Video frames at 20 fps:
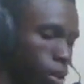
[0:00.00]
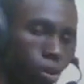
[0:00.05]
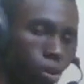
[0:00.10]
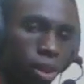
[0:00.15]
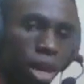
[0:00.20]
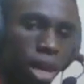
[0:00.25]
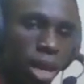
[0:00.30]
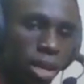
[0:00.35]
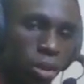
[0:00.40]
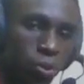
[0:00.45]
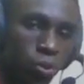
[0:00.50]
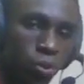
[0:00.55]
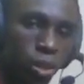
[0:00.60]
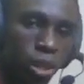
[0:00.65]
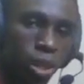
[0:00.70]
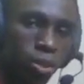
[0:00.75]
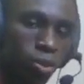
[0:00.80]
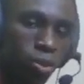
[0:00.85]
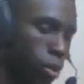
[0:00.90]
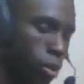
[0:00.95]
Okay, I just
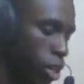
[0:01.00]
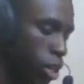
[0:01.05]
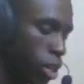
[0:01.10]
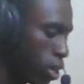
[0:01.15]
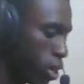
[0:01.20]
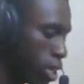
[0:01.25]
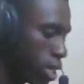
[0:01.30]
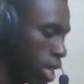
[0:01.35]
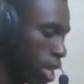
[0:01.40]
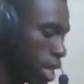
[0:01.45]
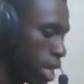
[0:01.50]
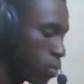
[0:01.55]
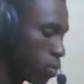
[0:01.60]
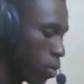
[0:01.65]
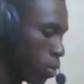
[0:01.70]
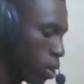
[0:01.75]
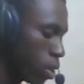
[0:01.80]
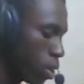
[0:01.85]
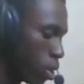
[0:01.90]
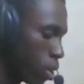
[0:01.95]
wanted to make sure it starts
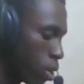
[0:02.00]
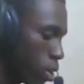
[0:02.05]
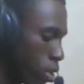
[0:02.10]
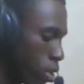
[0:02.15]
well.